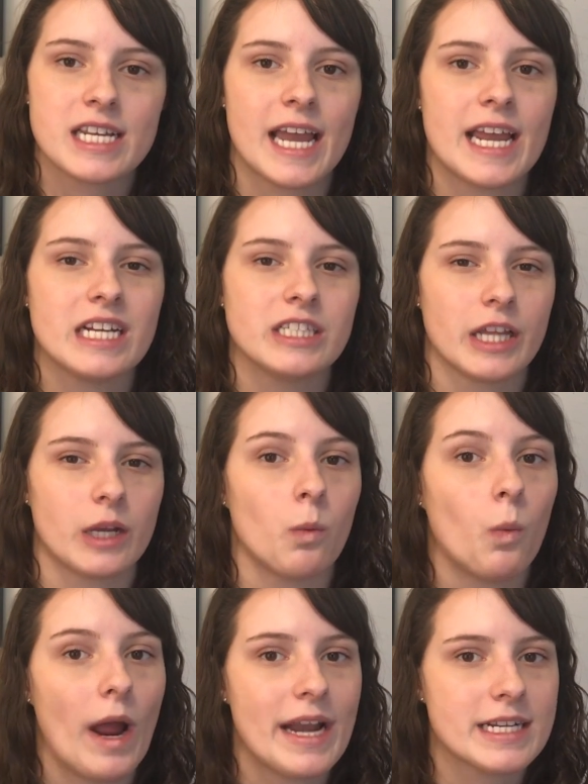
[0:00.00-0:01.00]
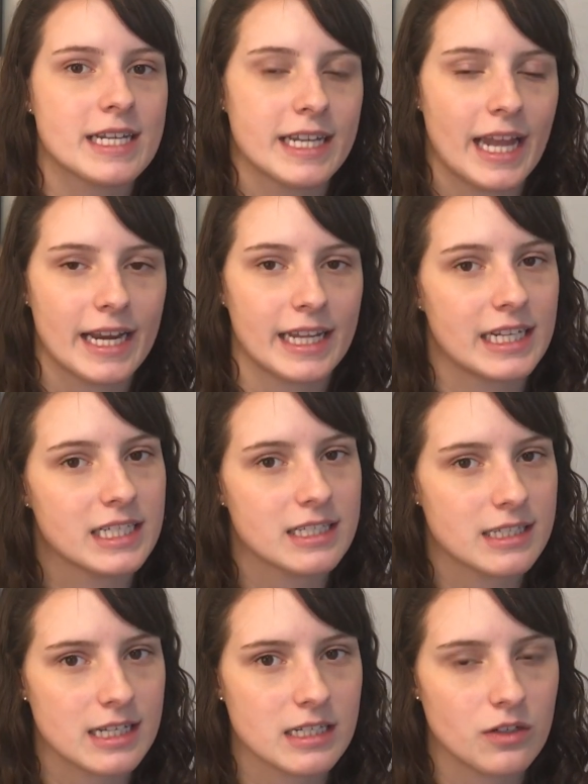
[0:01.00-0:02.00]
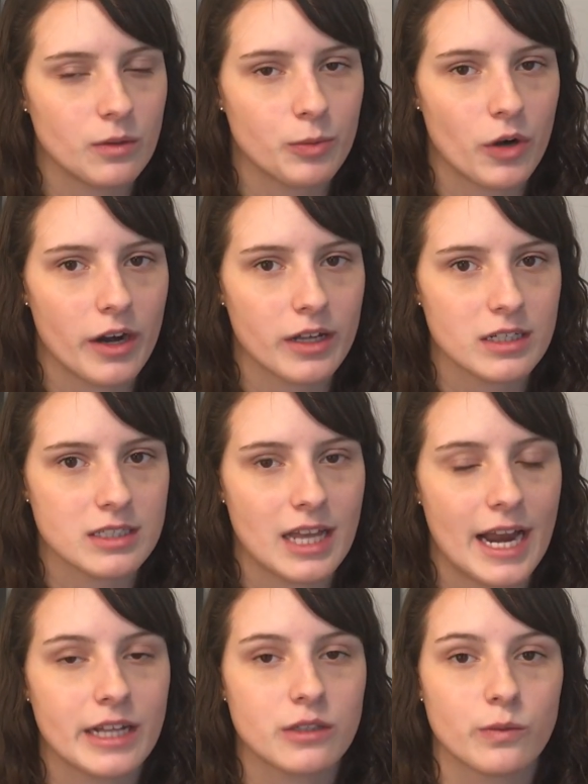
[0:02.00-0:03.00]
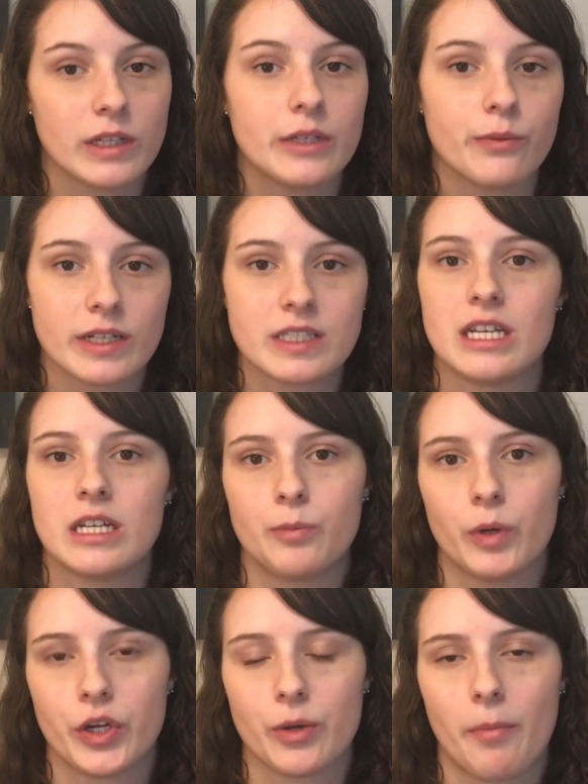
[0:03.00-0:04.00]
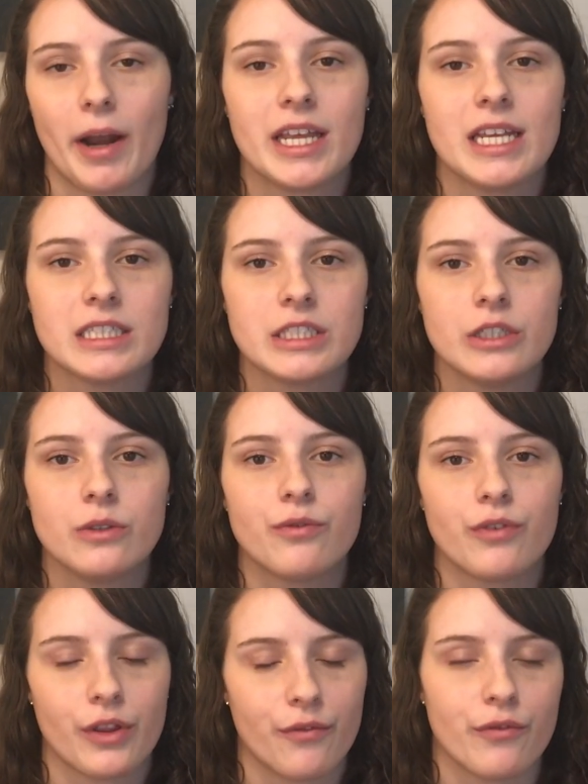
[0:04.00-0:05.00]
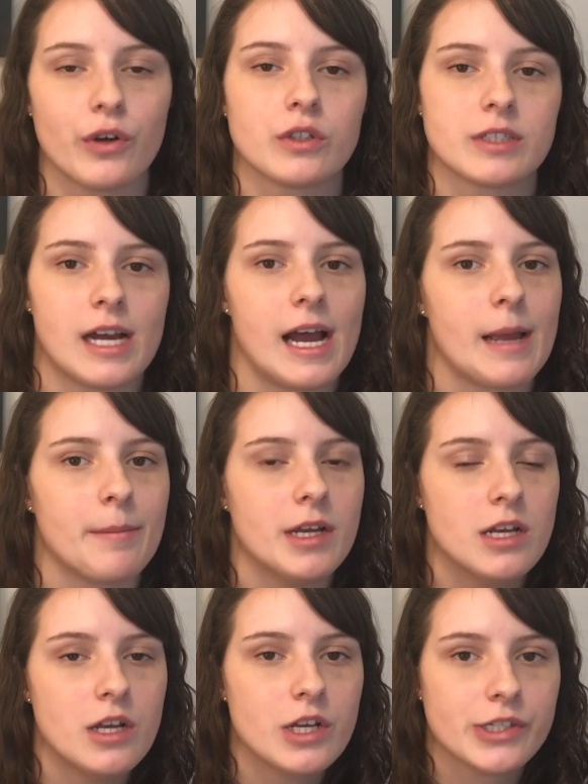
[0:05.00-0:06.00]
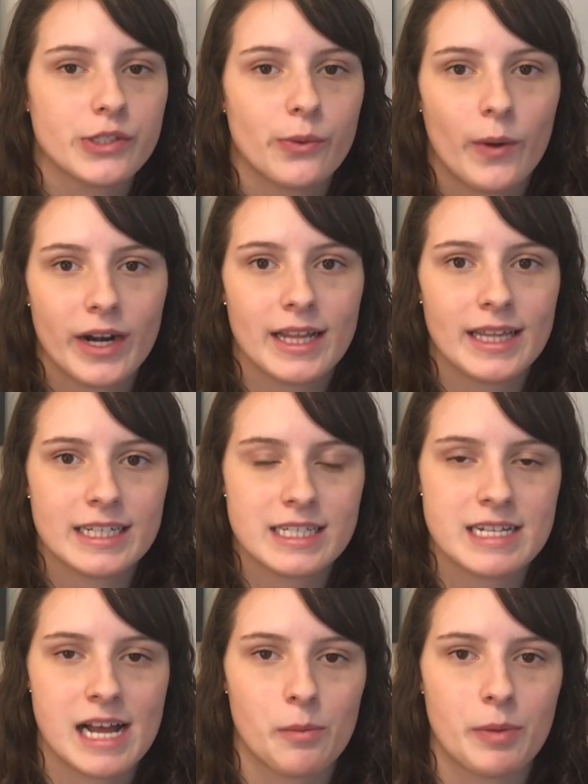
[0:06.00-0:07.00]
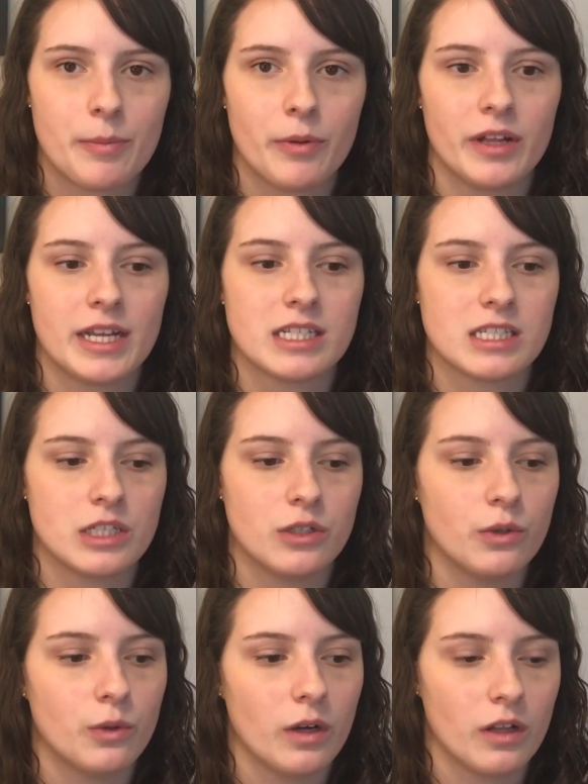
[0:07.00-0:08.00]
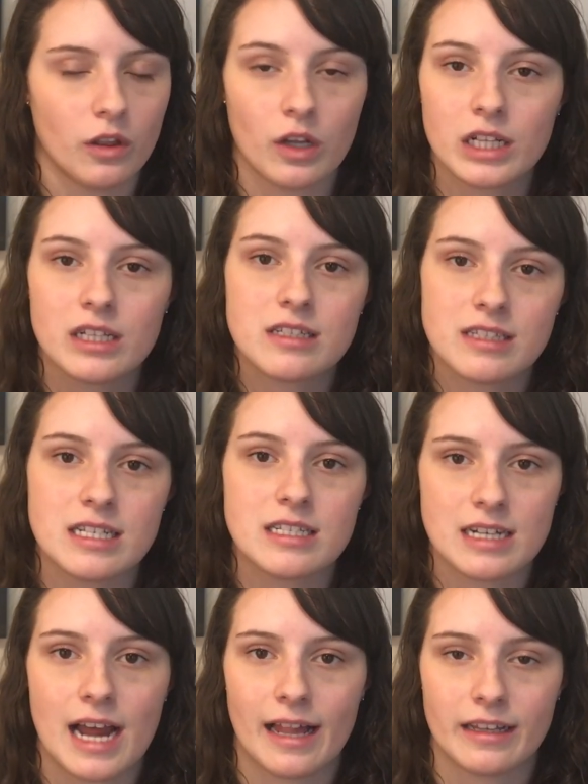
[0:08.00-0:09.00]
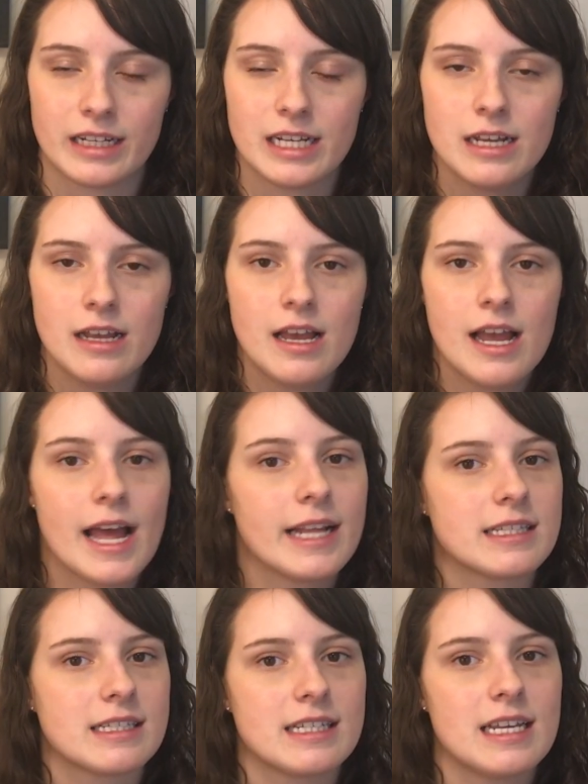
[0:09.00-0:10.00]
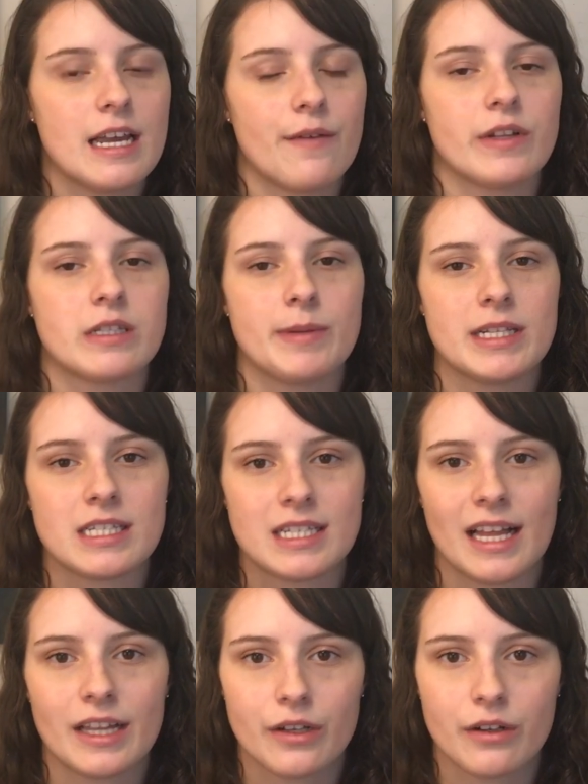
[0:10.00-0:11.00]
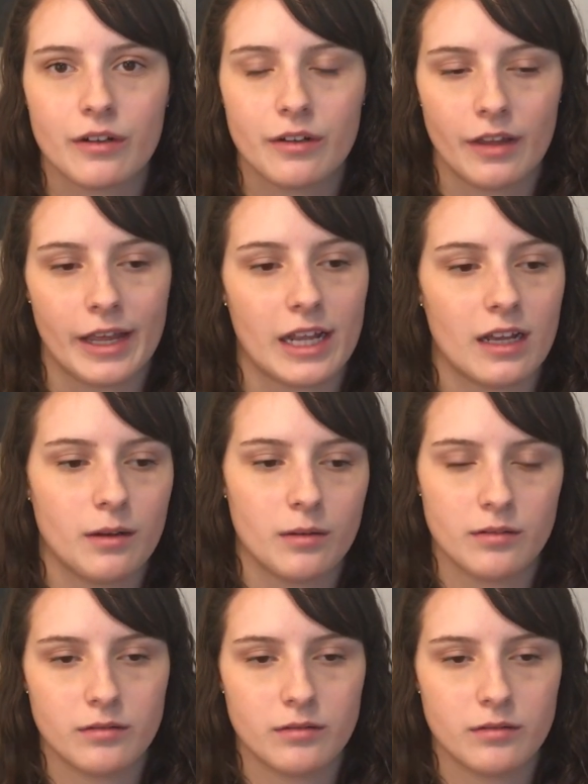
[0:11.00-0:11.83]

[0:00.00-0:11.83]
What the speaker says: to gauge like when to get into seasonal products, and it's really risky to put your money into for the first time. So what I like to tell people is to look at the seasonality and see if it's been selling like